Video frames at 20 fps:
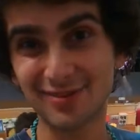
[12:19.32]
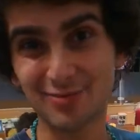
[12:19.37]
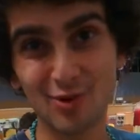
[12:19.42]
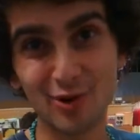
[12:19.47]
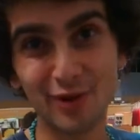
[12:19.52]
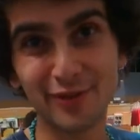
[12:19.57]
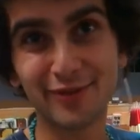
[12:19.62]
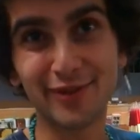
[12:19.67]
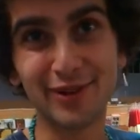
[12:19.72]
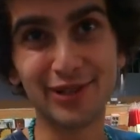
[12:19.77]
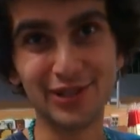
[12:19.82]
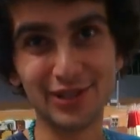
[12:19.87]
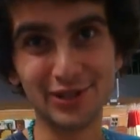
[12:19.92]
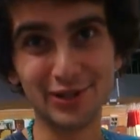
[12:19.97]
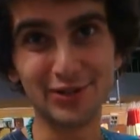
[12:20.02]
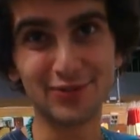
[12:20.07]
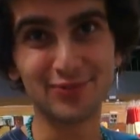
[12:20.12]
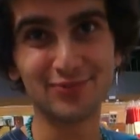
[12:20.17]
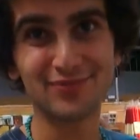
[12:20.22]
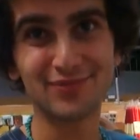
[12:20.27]
more for you.
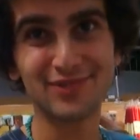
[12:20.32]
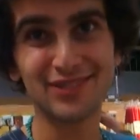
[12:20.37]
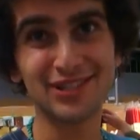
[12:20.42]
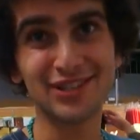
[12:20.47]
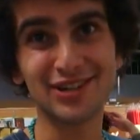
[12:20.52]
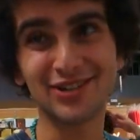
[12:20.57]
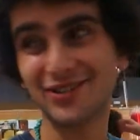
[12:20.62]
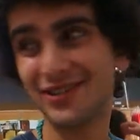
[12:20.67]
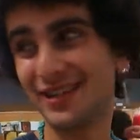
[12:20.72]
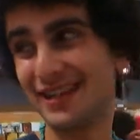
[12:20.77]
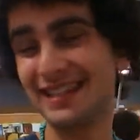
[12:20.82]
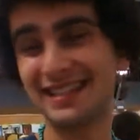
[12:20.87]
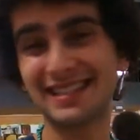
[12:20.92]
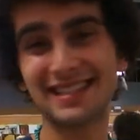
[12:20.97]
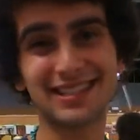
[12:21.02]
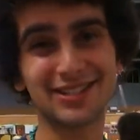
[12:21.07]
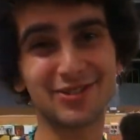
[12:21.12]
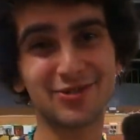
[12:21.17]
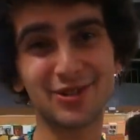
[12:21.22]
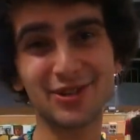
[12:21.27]
So that's
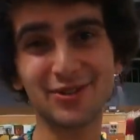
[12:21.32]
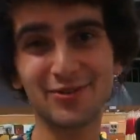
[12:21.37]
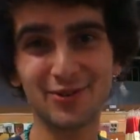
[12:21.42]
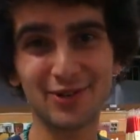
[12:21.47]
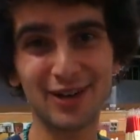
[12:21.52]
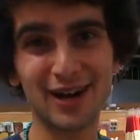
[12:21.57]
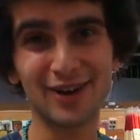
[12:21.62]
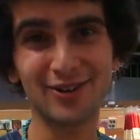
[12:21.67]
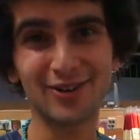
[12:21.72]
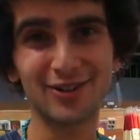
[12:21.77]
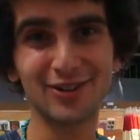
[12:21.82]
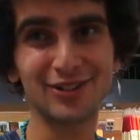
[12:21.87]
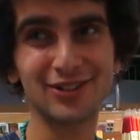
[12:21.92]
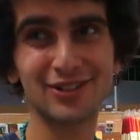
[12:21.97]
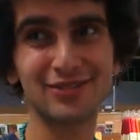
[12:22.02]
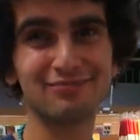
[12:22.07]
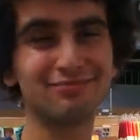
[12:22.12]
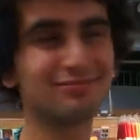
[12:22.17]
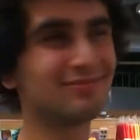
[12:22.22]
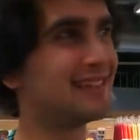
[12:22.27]
right. 24
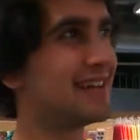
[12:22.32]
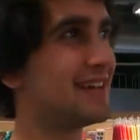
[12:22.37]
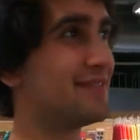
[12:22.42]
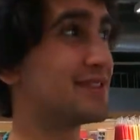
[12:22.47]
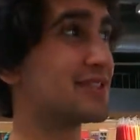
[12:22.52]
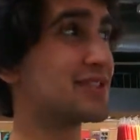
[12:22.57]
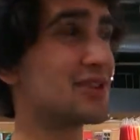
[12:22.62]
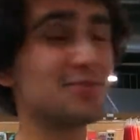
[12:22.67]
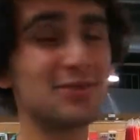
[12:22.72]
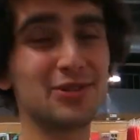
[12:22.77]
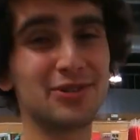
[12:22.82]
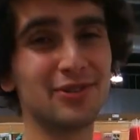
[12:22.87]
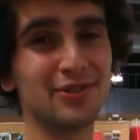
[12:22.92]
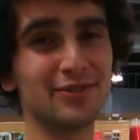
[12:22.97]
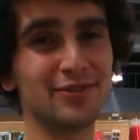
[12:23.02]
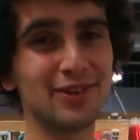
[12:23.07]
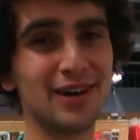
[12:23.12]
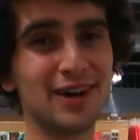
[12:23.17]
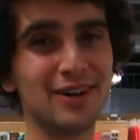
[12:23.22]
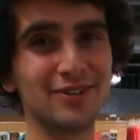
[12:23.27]
hours. It's open
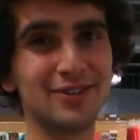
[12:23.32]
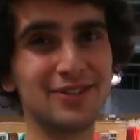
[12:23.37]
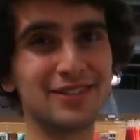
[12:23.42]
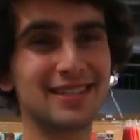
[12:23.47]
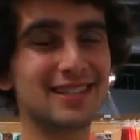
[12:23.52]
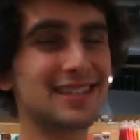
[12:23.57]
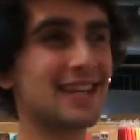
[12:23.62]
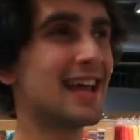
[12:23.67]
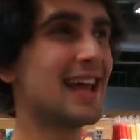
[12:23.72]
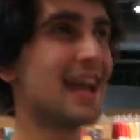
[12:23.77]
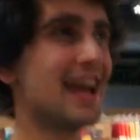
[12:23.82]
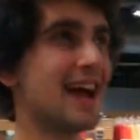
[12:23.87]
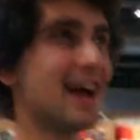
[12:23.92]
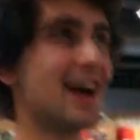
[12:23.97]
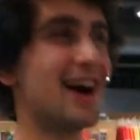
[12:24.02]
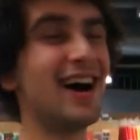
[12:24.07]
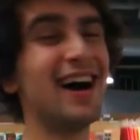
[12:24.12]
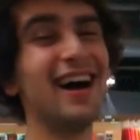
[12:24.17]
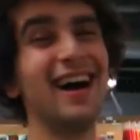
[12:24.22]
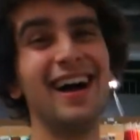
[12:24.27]
24
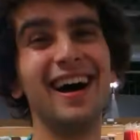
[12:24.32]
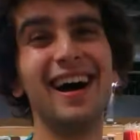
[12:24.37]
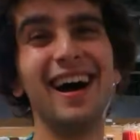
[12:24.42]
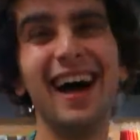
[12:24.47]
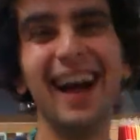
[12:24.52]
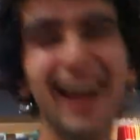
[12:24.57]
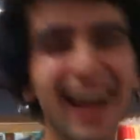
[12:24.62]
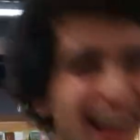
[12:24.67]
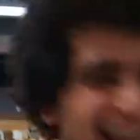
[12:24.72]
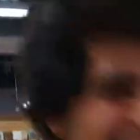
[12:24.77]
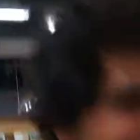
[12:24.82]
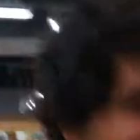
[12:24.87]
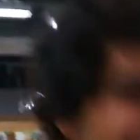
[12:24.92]
hours,